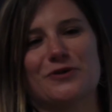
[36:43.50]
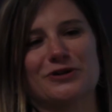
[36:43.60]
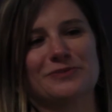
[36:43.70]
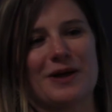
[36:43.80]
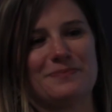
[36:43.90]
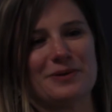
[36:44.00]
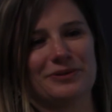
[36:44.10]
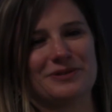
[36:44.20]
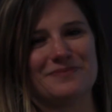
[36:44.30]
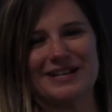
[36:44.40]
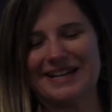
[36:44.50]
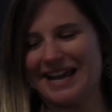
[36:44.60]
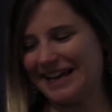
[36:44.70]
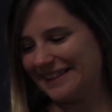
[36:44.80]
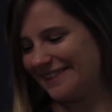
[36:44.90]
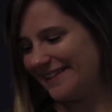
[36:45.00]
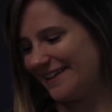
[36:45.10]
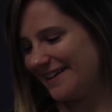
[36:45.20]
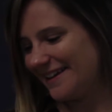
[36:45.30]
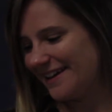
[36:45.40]
of course, might be able to mitigate
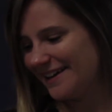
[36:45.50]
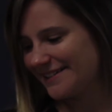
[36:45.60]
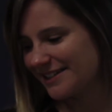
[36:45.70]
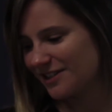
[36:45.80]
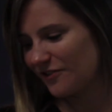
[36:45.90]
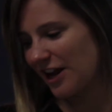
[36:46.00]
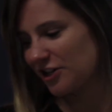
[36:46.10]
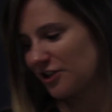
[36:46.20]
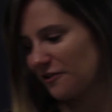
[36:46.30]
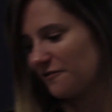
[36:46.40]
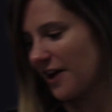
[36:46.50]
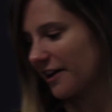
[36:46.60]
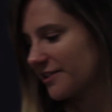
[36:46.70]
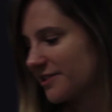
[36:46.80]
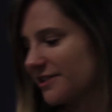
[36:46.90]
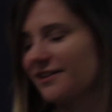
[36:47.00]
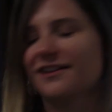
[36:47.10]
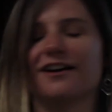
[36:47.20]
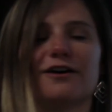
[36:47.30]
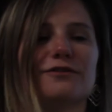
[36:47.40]
the disadvantaging effects
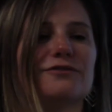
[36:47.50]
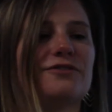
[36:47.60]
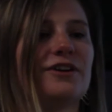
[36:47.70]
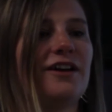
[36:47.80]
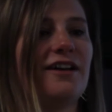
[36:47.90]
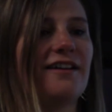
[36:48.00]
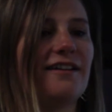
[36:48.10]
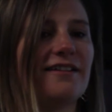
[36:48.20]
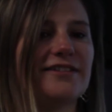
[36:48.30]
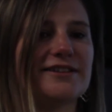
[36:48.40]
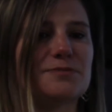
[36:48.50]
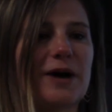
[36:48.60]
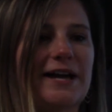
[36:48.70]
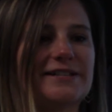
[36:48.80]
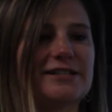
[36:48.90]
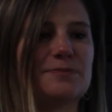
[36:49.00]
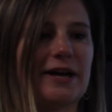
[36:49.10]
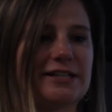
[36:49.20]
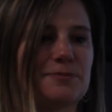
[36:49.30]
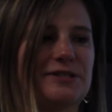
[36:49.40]
of these biases
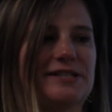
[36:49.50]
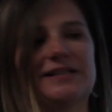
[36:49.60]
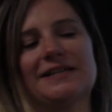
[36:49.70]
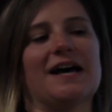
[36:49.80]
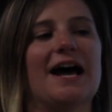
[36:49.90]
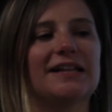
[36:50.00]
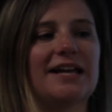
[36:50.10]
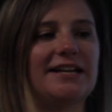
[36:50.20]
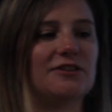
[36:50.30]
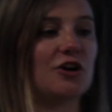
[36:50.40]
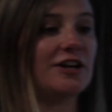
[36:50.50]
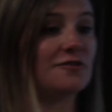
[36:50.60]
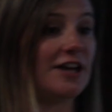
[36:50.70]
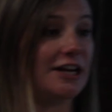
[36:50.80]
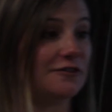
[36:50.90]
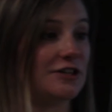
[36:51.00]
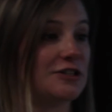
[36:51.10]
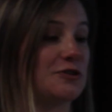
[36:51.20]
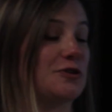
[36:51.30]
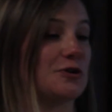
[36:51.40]
by explicitly highlighting their
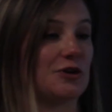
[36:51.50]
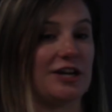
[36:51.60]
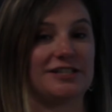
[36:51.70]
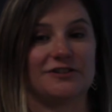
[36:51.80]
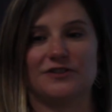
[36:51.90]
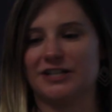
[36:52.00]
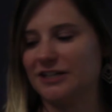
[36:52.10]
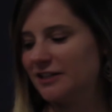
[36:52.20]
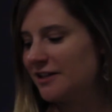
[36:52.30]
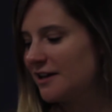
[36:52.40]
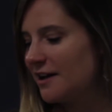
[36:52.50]
innovativeness or their creativity.